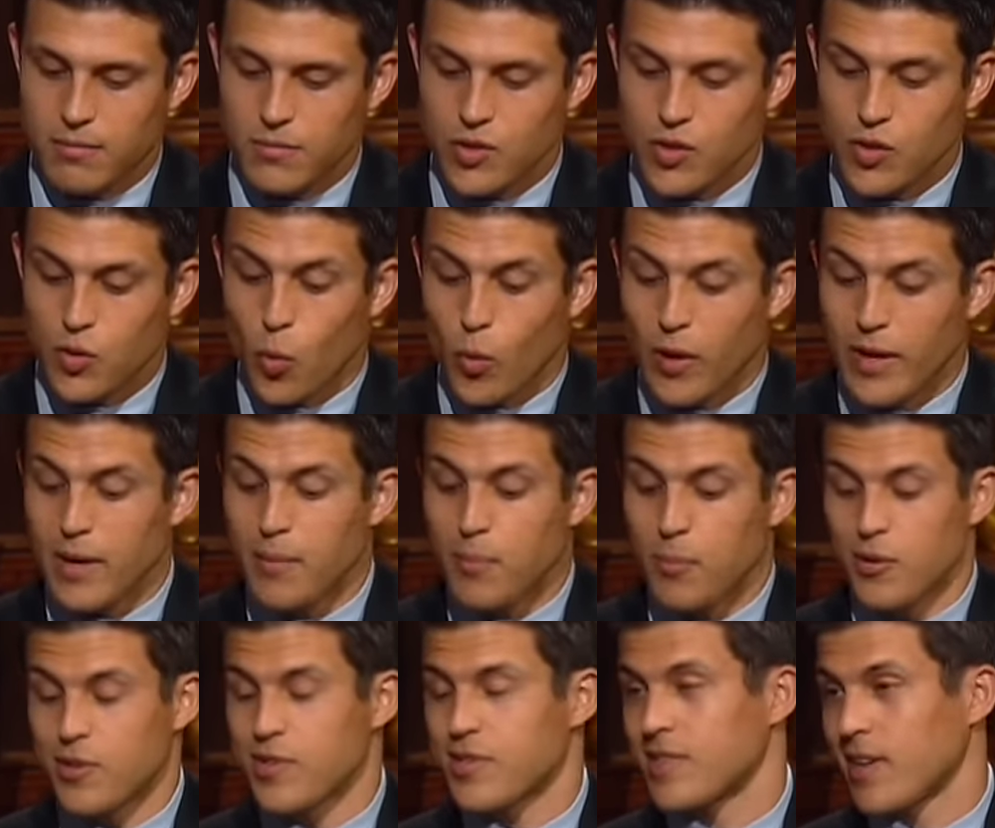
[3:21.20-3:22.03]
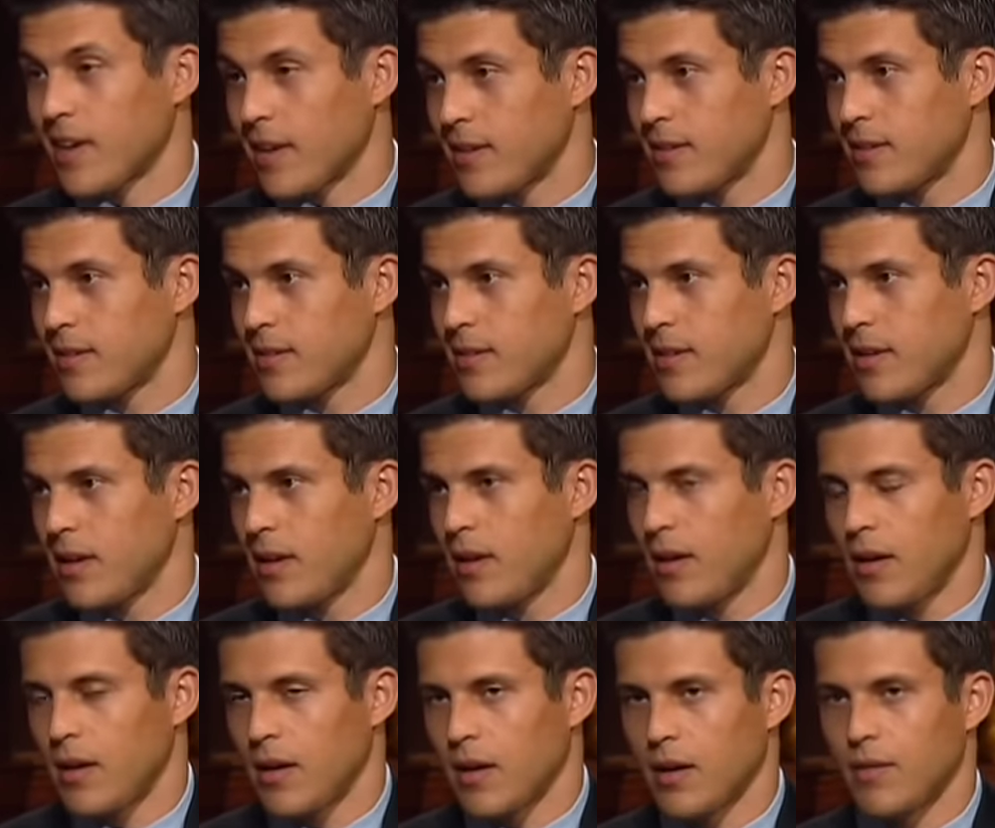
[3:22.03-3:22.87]
20%
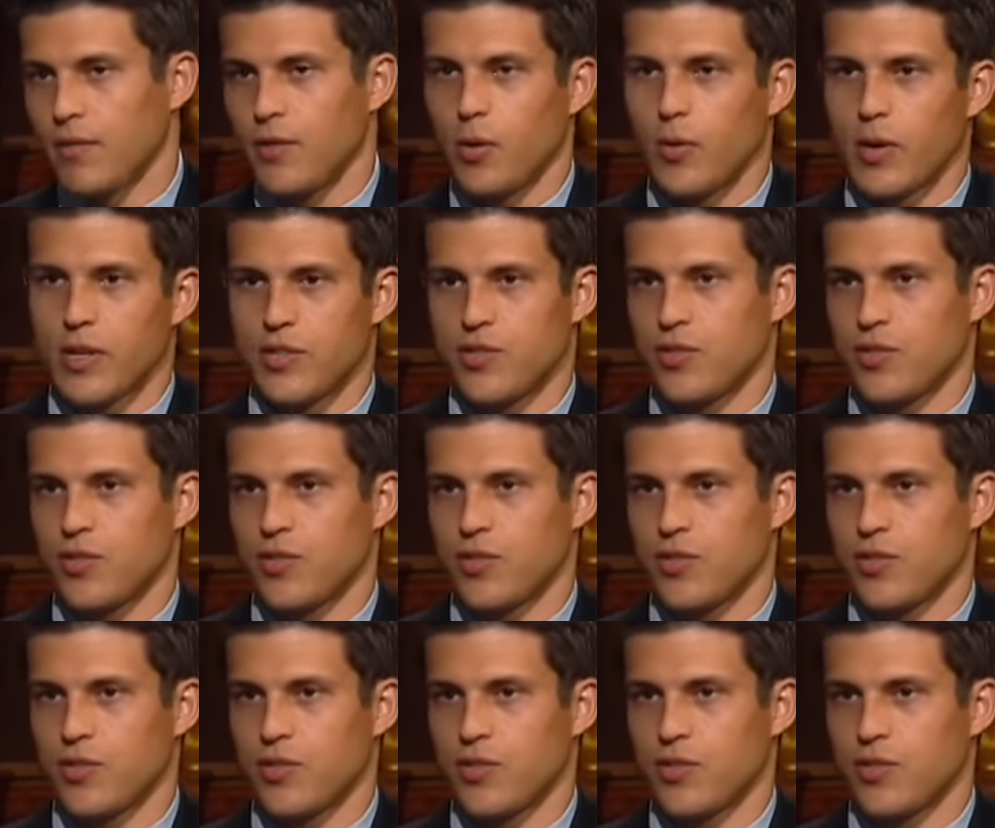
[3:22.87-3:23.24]
uh, of U.S.